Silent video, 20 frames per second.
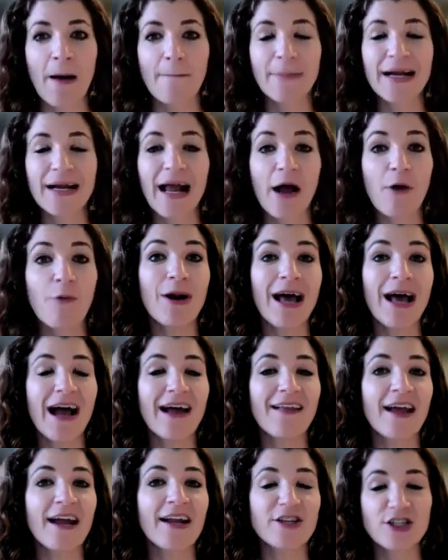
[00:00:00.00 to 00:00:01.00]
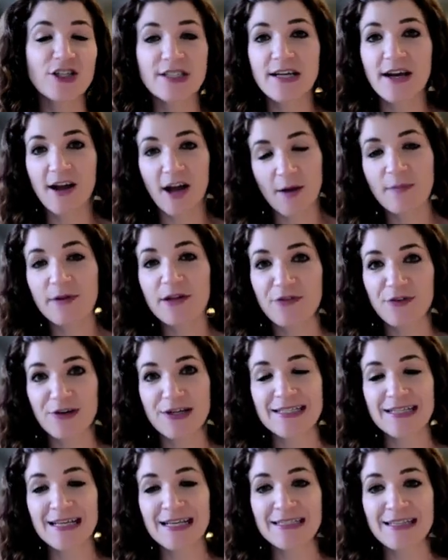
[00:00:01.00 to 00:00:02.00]
But I want to highlight just a couple of
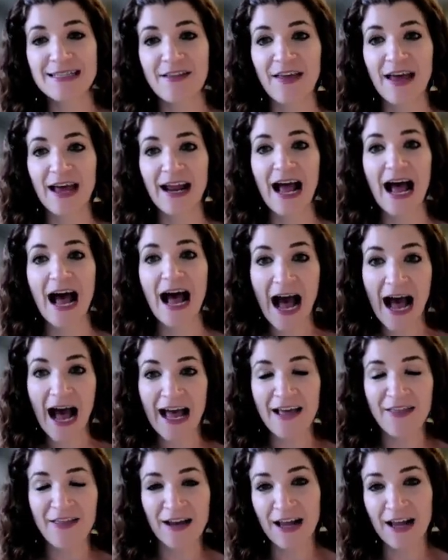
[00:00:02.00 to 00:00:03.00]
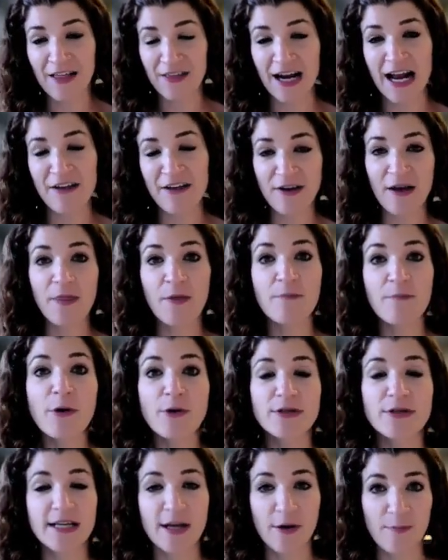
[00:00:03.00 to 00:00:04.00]
reasons that I find the
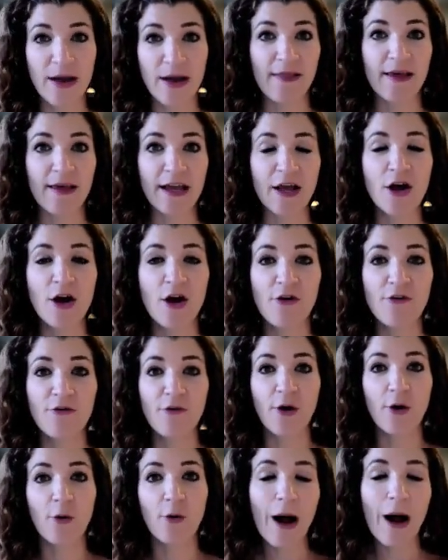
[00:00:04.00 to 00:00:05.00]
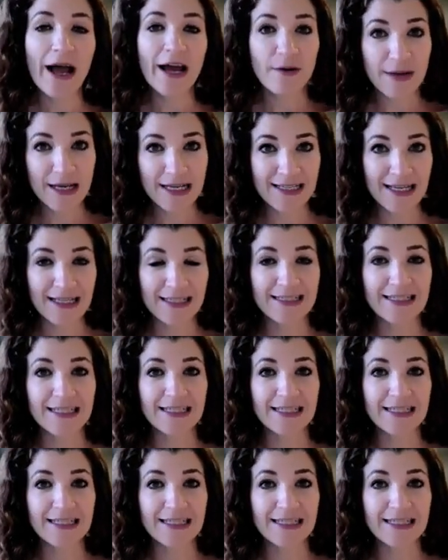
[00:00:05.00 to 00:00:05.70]
most compelling for why it makes sense